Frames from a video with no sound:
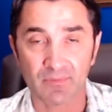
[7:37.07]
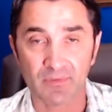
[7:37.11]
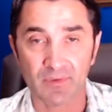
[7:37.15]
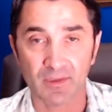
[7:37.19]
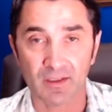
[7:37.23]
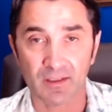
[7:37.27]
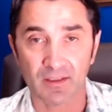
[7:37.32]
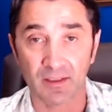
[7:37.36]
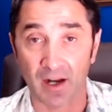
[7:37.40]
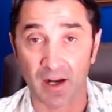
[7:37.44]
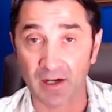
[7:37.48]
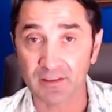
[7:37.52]

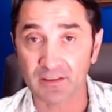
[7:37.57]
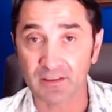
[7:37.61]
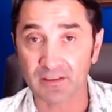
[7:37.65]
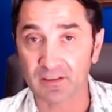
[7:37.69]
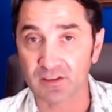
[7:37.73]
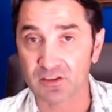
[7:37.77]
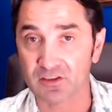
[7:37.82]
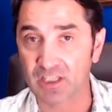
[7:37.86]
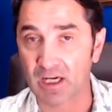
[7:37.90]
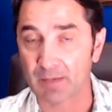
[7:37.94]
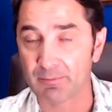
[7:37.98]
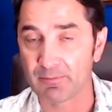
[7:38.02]

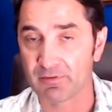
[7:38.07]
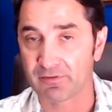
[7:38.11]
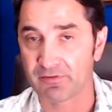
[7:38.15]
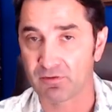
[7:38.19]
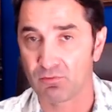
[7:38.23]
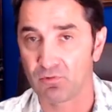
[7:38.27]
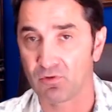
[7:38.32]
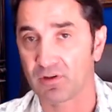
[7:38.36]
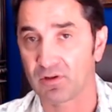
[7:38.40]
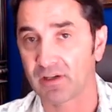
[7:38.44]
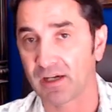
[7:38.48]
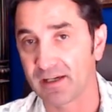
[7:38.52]
articles coming from
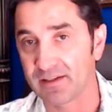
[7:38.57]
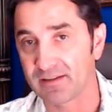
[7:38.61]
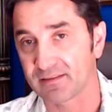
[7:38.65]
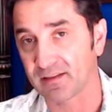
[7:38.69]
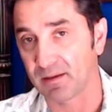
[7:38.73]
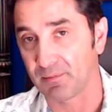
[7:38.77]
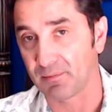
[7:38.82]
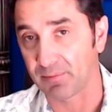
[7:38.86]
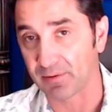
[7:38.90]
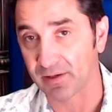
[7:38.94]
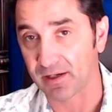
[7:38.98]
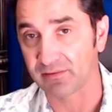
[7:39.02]
ukrainska
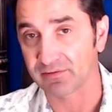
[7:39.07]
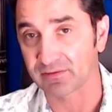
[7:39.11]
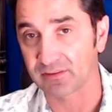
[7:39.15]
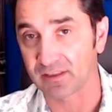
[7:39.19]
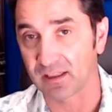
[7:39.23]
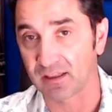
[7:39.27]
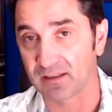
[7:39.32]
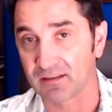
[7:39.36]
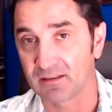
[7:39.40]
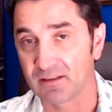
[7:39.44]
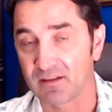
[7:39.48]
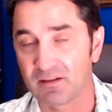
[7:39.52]
pravda
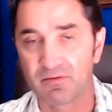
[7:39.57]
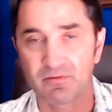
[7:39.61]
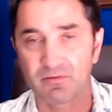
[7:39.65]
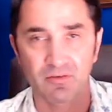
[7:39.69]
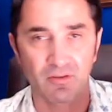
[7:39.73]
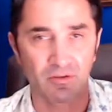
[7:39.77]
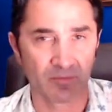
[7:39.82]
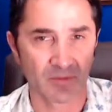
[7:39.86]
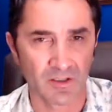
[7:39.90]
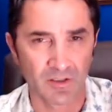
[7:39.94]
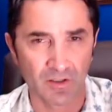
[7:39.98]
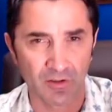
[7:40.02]

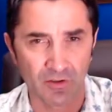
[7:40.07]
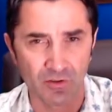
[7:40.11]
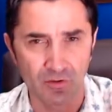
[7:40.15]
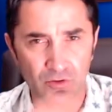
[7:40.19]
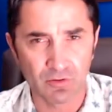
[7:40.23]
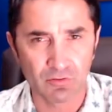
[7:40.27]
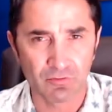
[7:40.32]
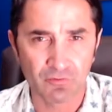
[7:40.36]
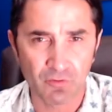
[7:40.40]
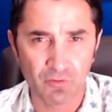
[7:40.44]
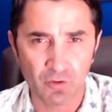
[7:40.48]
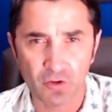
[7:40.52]
from a new
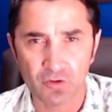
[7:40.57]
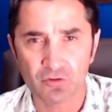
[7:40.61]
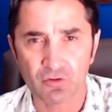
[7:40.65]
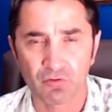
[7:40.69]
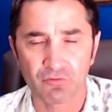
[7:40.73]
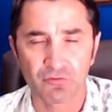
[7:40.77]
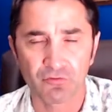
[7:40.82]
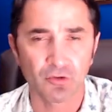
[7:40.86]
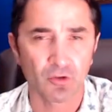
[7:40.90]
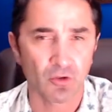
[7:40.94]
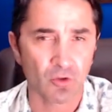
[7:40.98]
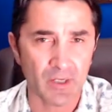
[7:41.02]
voice
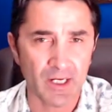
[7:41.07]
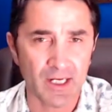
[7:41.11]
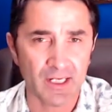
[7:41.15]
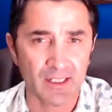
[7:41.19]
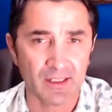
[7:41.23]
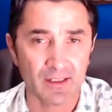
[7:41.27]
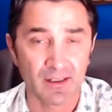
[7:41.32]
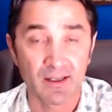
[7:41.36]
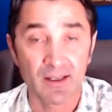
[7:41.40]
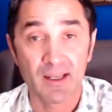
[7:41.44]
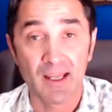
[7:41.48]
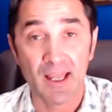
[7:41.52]
of ukraine
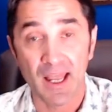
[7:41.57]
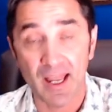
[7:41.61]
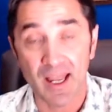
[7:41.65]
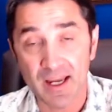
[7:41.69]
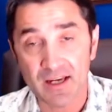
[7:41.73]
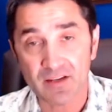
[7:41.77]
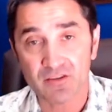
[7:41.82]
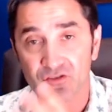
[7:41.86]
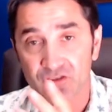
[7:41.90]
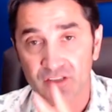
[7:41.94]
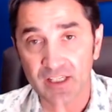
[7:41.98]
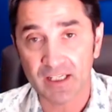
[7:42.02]

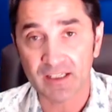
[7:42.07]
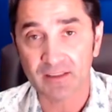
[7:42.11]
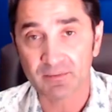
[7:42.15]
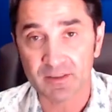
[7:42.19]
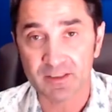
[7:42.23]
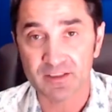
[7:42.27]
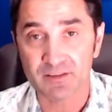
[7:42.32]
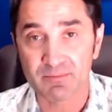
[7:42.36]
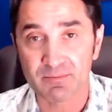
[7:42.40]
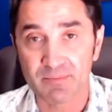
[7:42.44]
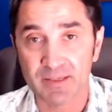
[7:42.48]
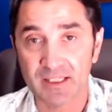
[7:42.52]
and
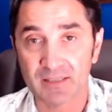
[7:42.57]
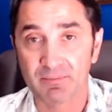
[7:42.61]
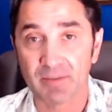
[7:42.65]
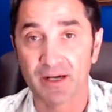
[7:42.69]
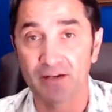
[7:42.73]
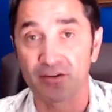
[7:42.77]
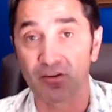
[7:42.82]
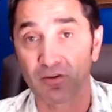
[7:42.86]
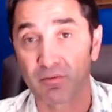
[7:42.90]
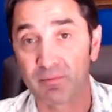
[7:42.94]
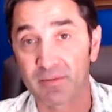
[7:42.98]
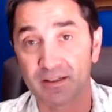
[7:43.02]
statements made by
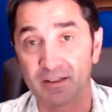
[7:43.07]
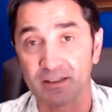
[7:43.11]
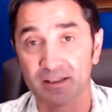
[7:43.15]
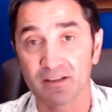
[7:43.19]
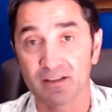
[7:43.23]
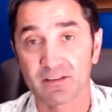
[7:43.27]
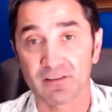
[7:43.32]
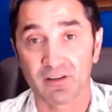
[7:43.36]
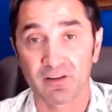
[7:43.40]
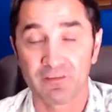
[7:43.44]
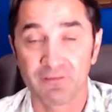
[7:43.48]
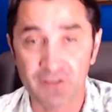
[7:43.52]
the
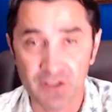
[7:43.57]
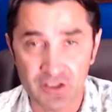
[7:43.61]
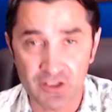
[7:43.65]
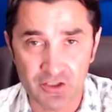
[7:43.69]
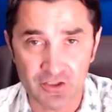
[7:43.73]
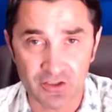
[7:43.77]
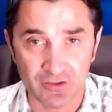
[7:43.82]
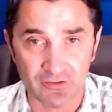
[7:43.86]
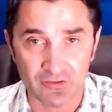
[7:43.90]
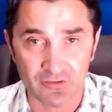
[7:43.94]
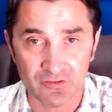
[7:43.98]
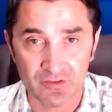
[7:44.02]
american
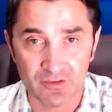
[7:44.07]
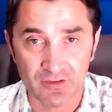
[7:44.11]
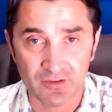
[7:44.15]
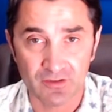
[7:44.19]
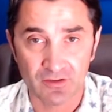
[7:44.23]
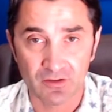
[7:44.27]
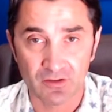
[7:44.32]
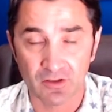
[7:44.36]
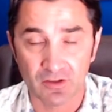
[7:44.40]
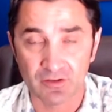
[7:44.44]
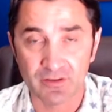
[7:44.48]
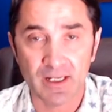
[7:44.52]
officials
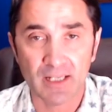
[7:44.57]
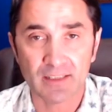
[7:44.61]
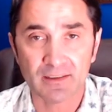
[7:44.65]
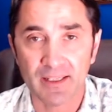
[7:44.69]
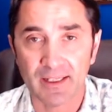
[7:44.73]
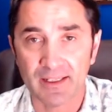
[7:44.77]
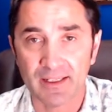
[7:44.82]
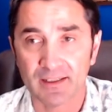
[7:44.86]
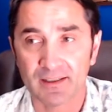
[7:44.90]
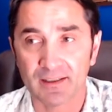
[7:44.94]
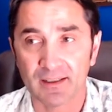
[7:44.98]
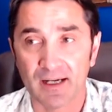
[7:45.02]
they're not
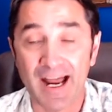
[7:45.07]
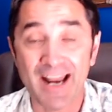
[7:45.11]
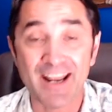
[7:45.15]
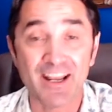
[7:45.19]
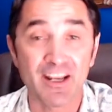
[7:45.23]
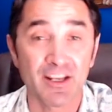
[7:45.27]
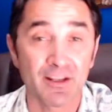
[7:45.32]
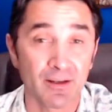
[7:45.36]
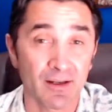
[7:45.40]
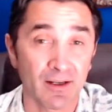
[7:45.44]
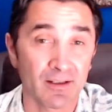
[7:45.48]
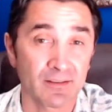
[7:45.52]
like
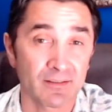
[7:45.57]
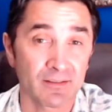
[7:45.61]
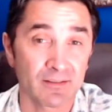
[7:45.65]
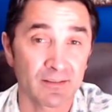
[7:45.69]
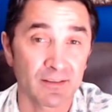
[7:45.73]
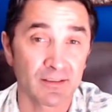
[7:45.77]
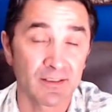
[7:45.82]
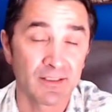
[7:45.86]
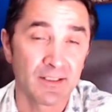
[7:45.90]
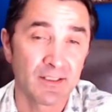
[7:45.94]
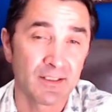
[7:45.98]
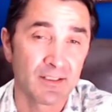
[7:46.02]
an an
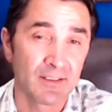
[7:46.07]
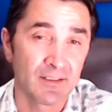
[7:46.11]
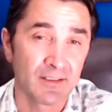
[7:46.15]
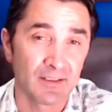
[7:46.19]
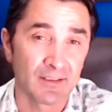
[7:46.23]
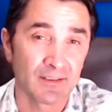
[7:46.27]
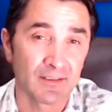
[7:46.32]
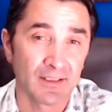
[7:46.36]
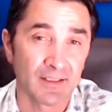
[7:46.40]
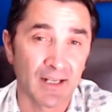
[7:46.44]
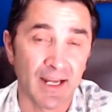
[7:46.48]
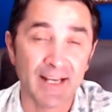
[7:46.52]

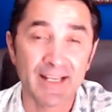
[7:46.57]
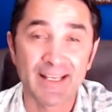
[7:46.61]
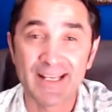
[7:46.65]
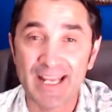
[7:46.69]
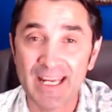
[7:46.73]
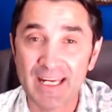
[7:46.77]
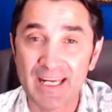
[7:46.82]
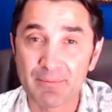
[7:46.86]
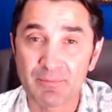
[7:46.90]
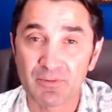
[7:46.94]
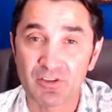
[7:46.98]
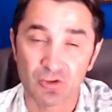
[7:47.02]
uh,
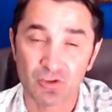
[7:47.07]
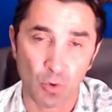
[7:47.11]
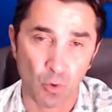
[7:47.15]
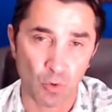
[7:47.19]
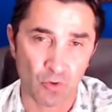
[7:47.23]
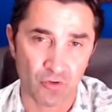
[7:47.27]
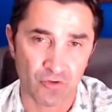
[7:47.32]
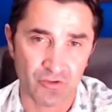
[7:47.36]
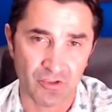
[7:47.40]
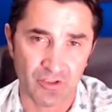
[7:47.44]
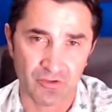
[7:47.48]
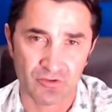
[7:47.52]
unnamed
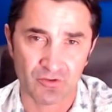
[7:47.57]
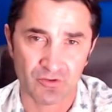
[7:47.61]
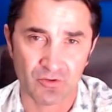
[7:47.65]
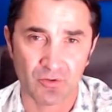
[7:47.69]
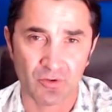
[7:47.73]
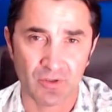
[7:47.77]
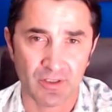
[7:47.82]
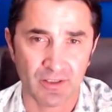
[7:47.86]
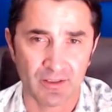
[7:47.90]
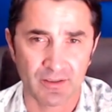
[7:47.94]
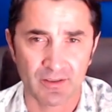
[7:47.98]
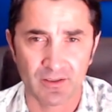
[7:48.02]
sources
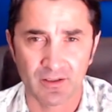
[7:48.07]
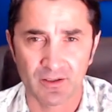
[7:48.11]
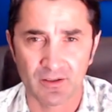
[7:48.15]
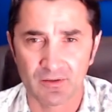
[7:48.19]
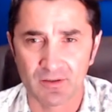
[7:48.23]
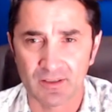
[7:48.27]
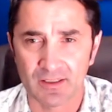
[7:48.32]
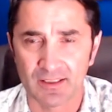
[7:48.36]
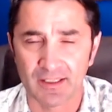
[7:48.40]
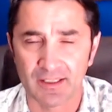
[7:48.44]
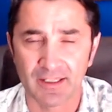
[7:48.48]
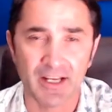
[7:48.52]
or you know
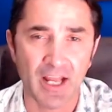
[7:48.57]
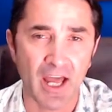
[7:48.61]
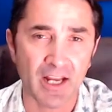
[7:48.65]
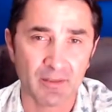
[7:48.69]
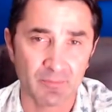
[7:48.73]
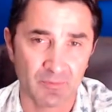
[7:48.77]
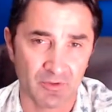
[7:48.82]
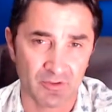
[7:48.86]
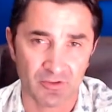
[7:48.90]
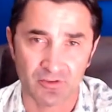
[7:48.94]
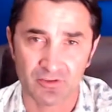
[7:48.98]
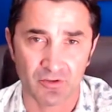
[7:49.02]

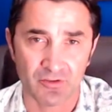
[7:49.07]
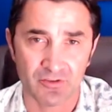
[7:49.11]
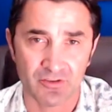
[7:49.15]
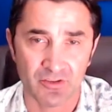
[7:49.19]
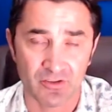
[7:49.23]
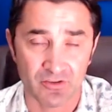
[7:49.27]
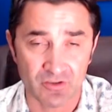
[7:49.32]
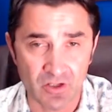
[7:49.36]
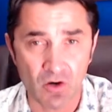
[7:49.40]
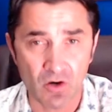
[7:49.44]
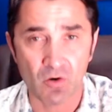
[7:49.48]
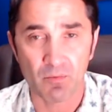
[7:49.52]
anonymous sources
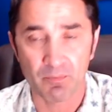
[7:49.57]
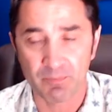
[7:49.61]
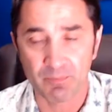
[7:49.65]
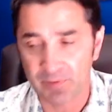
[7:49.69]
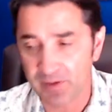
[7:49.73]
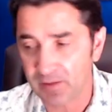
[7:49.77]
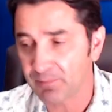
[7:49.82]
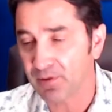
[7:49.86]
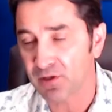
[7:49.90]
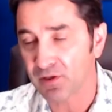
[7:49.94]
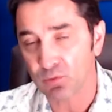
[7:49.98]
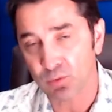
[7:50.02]
no
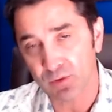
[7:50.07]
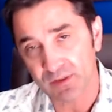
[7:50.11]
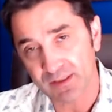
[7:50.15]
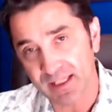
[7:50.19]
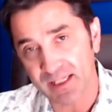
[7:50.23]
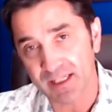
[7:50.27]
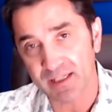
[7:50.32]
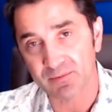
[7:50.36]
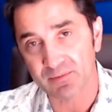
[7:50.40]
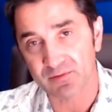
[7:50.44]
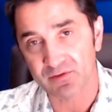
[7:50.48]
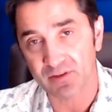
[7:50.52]
people with
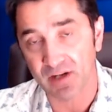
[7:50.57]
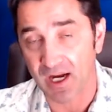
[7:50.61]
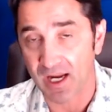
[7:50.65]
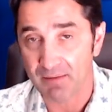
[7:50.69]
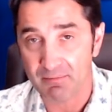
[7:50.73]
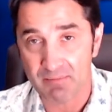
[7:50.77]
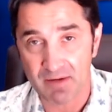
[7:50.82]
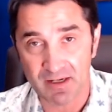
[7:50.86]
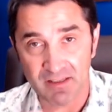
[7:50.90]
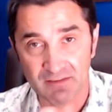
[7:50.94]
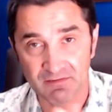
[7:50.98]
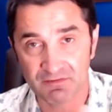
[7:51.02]
names i
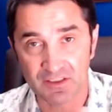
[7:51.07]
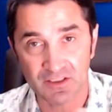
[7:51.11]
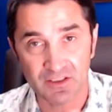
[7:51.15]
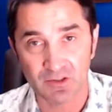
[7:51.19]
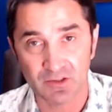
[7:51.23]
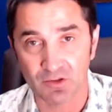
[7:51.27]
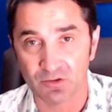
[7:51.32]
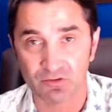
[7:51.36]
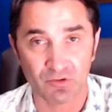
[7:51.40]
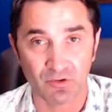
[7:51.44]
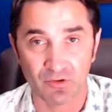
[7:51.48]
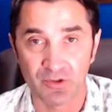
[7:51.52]
made
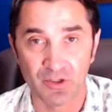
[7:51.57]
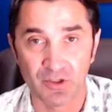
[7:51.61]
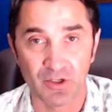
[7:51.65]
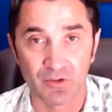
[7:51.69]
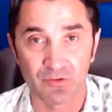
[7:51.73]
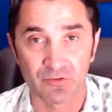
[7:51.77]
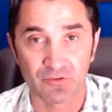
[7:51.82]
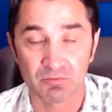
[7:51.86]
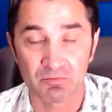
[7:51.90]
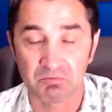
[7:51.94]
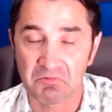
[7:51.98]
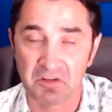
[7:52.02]
videos on
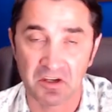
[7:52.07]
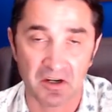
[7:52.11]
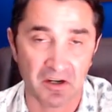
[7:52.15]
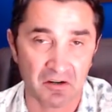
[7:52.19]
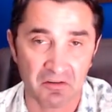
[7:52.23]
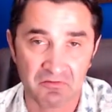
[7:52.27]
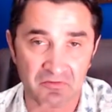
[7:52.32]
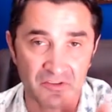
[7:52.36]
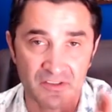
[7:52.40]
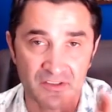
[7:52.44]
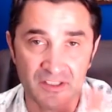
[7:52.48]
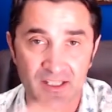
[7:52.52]
those they're
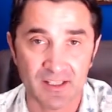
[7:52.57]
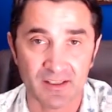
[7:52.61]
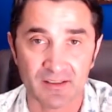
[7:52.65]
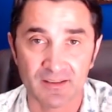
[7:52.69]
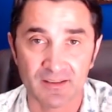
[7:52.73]
over there